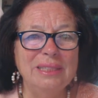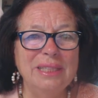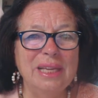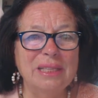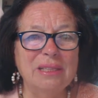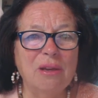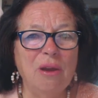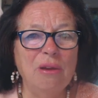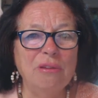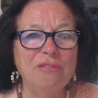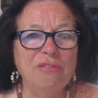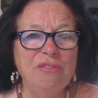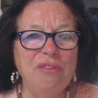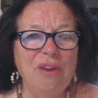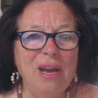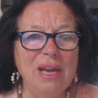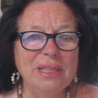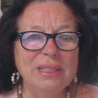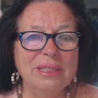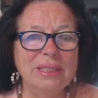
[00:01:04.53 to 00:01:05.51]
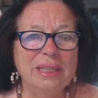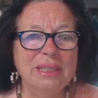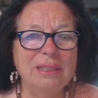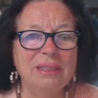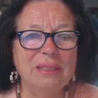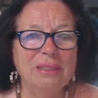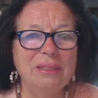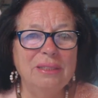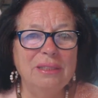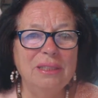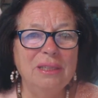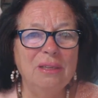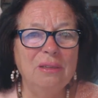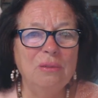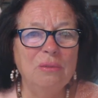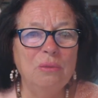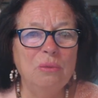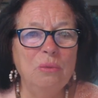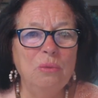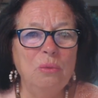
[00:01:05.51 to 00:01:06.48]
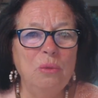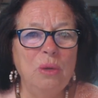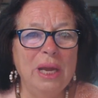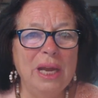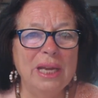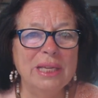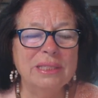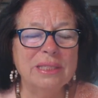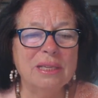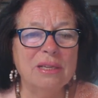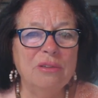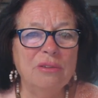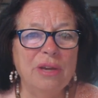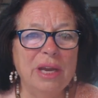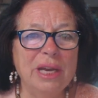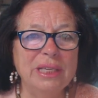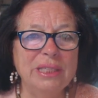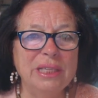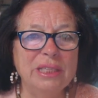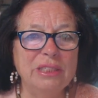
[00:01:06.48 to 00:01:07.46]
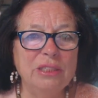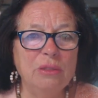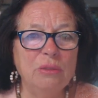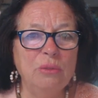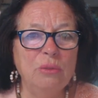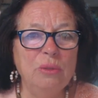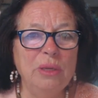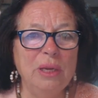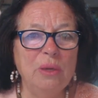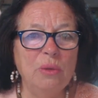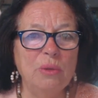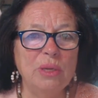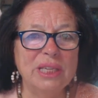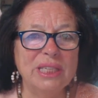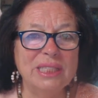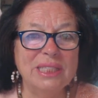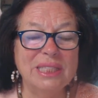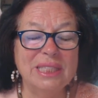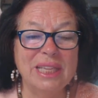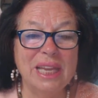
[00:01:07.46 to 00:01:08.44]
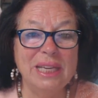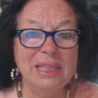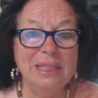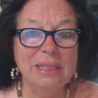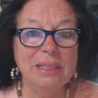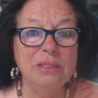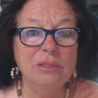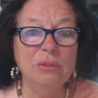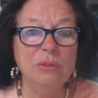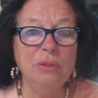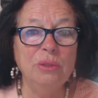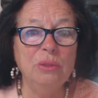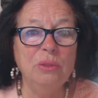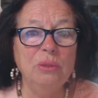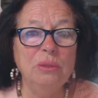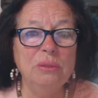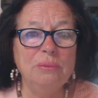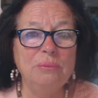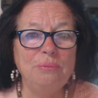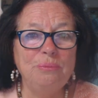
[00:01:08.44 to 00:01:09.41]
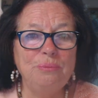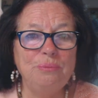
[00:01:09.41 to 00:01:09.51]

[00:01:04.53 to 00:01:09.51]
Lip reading: that God Father, who has created you, who extended to you,